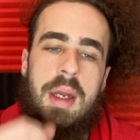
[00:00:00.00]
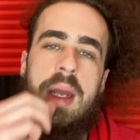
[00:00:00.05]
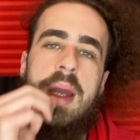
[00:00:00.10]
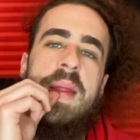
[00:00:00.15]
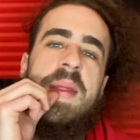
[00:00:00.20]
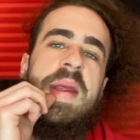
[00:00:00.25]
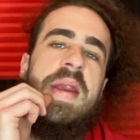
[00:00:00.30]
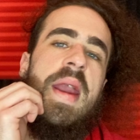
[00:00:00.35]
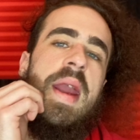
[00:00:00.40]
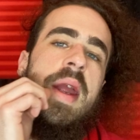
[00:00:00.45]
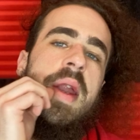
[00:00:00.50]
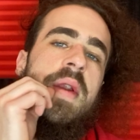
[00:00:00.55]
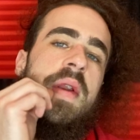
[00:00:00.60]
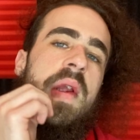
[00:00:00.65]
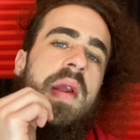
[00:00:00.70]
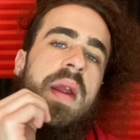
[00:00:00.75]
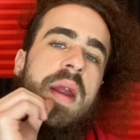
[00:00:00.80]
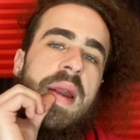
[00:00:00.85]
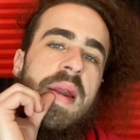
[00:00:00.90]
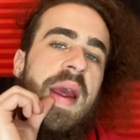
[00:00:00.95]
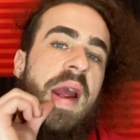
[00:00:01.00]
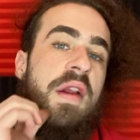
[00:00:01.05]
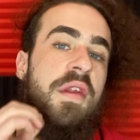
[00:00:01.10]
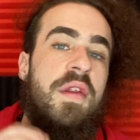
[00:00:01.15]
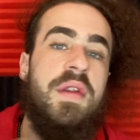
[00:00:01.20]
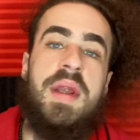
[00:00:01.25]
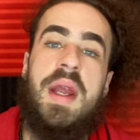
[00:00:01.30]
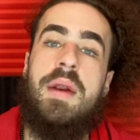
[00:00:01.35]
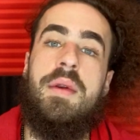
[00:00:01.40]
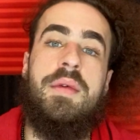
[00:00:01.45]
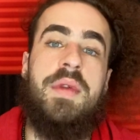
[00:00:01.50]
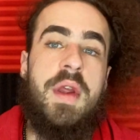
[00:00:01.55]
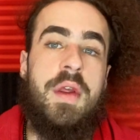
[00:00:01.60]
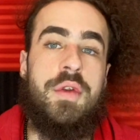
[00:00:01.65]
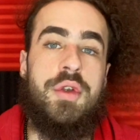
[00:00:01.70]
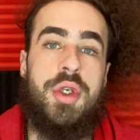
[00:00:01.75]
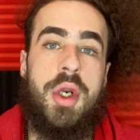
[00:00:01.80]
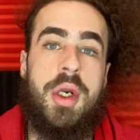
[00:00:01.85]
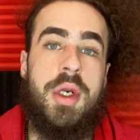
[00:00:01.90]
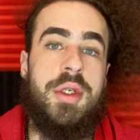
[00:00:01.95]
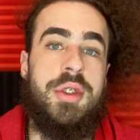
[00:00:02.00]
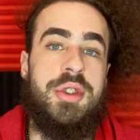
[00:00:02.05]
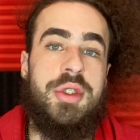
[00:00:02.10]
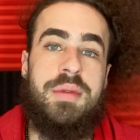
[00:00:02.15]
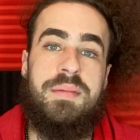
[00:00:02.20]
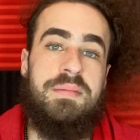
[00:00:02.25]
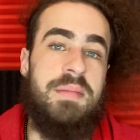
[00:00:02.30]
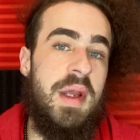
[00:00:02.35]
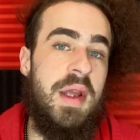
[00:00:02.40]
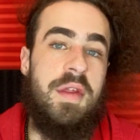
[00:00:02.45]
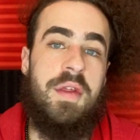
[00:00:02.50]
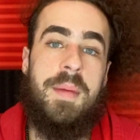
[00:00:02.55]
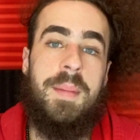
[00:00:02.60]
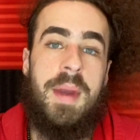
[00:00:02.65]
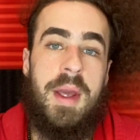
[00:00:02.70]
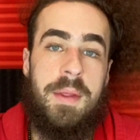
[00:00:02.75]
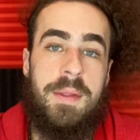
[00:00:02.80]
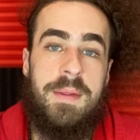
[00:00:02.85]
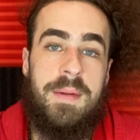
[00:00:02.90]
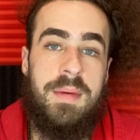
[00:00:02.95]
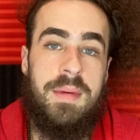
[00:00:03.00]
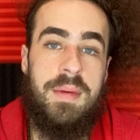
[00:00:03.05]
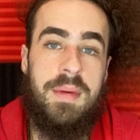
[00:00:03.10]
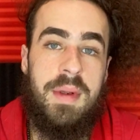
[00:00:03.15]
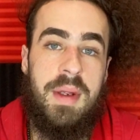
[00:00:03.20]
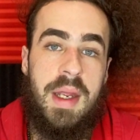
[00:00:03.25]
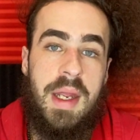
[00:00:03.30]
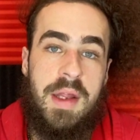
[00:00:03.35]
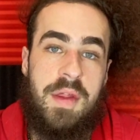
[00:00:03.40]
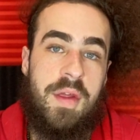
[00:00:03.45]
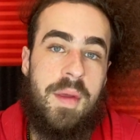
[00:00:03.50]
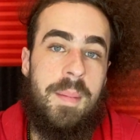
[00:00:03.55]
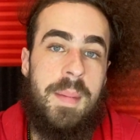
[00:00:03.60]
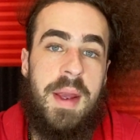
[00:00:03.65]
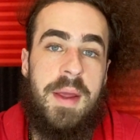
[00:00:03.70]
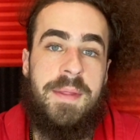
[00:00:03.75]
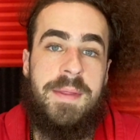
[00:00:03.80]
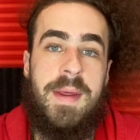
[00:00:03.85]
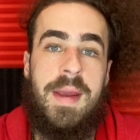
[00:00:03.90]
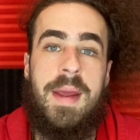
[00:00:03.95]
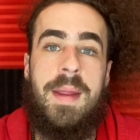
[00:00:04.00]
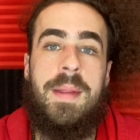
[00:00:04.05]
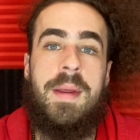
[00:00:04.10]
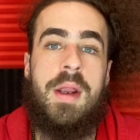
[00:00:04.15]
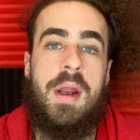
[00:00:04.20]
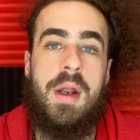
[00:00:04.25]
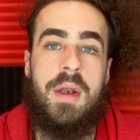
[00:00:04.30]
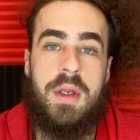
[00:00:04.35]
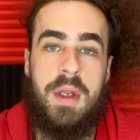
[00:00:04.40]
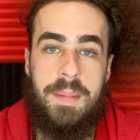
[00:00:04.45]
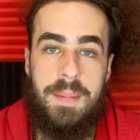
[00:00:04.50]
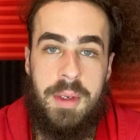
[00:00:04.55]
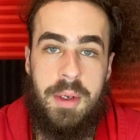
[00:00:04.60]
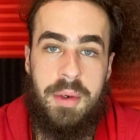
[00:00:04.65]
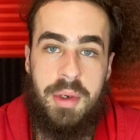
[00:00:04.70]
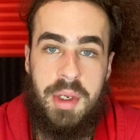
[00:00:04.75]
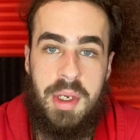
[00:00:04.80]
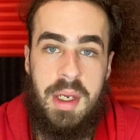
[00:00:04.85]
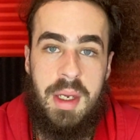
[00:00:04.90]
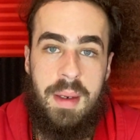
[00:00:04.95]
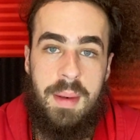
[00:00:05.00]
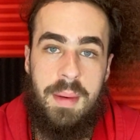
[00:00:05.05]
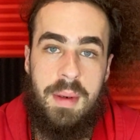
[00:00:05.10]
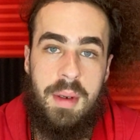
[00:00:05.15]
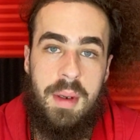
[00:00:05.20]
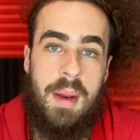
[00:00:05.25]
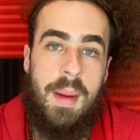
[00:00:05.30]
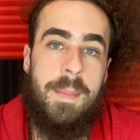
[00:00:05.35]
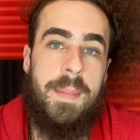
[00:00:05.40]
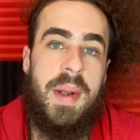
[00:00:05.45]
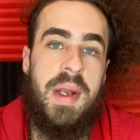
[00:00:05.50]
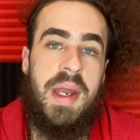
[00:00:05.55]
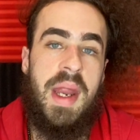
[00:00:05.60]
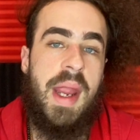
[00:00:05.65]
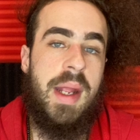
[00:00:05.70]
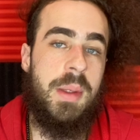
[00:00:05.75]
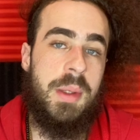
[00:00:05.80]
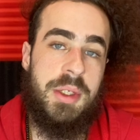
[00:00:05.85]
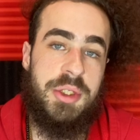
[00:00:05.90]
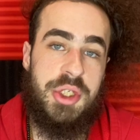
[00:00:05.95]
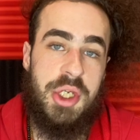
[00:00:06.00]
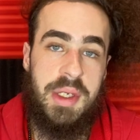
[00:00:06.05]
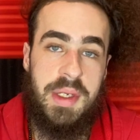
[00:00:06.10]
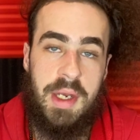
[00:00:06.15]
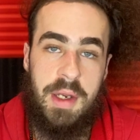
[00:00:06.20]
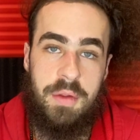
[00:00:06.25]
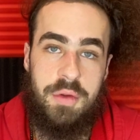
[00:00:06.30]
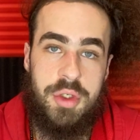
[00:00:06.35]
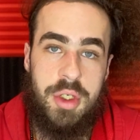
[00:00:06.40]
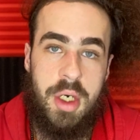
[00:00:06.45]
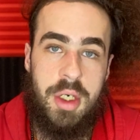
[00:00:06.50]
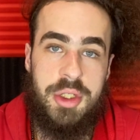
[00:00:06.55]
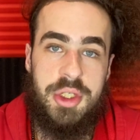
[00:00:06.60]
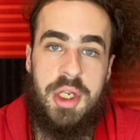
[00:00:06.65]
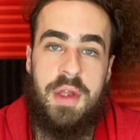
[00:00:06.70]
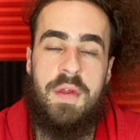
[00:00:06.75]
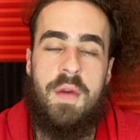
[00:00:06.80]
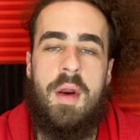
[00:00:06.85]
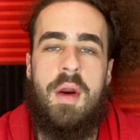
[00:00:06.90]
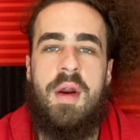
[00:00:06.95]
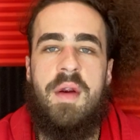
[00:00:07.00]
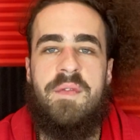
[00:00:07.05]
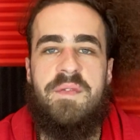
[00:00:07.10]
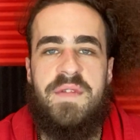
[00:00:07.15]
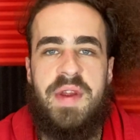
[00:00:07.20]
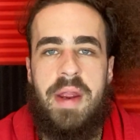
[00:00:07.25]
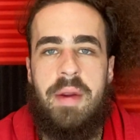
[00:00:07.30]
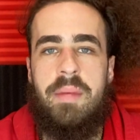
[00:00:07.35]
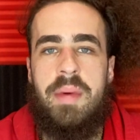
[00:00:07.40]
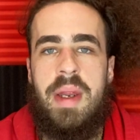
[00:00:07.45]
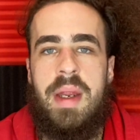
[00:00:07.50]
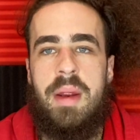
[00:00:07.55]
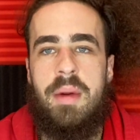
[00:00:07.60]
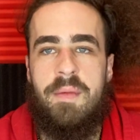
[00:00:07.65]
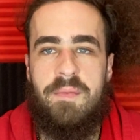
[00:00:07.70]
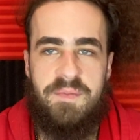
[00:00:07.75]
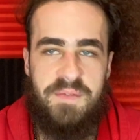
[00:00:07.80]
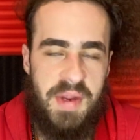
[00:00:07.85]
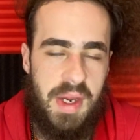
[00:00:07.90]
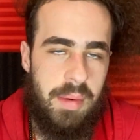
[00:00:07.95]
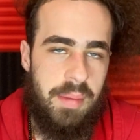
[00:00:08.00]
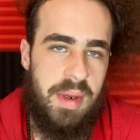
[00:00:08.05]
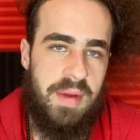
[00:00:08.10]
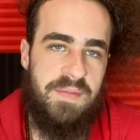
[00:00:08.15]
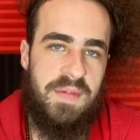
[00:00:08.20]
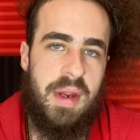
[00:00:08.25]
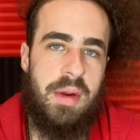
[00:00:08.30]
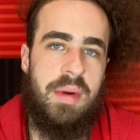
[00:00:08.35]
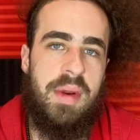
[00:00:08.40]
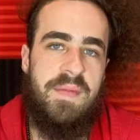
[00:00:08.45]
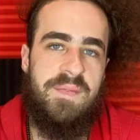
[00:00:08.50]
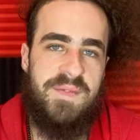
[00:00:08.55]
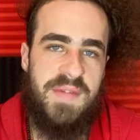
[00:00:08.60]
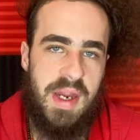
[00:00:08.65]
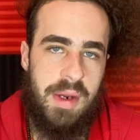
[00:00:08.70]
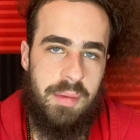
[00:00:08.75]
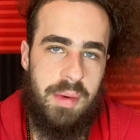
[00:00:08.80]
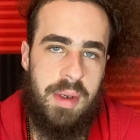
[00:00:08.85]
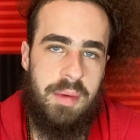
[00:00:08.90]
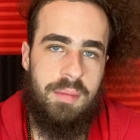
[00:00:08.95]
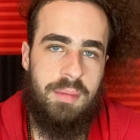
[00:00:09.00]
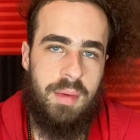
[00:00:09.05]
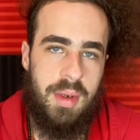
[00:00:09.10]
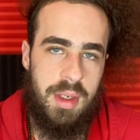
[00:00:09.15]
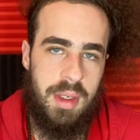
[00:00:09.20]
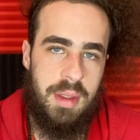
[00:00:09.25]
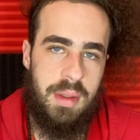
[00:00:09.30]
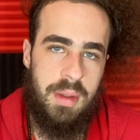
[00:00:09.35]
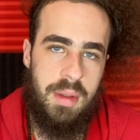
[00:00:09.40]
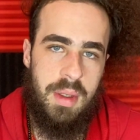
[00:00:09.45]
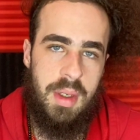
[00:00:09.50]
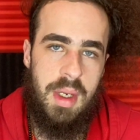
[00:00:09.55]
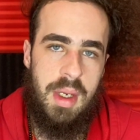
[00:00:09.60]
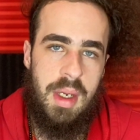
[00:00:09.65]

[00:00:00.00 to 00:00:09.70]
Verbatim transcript: In the end, an accidental discharge is a myth. It's a myth in the gun community, but negligent discharges are very, very, very, very real.